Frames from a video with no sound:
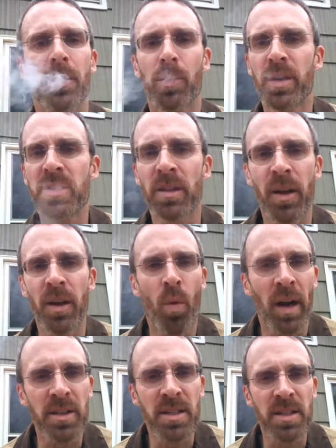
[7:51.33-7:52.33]
recently
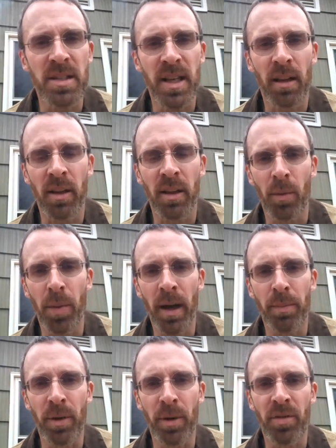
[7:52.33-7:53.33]
watched Skeletal
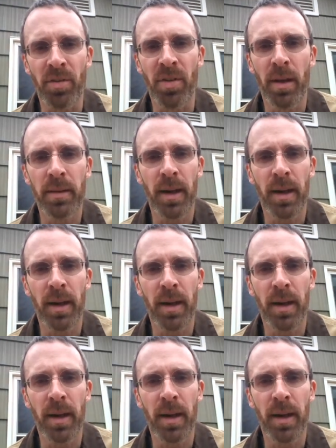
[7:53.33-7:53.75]
Piper's